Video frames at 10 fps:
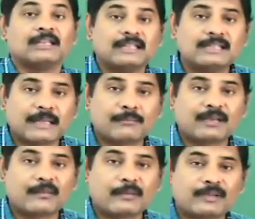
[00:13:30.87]
These
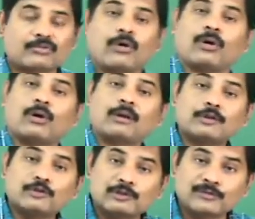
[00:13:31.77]
MTPs
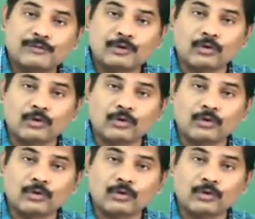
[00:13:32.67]
are useful